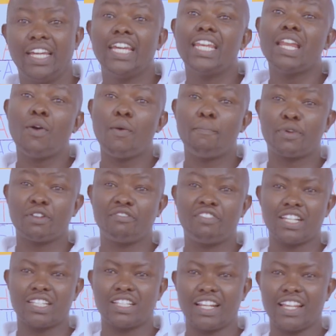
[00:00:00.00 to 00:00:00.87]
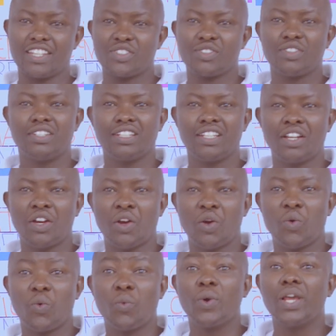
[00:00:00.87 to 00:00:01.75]
In our previous
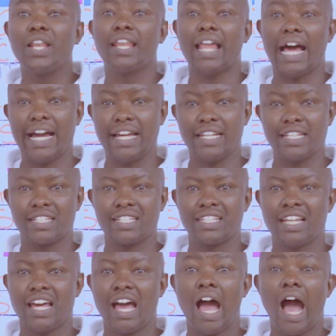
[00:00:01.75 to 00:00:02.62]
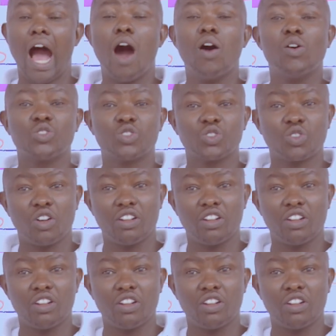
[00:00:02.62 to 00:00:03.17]
lesson, we learned how to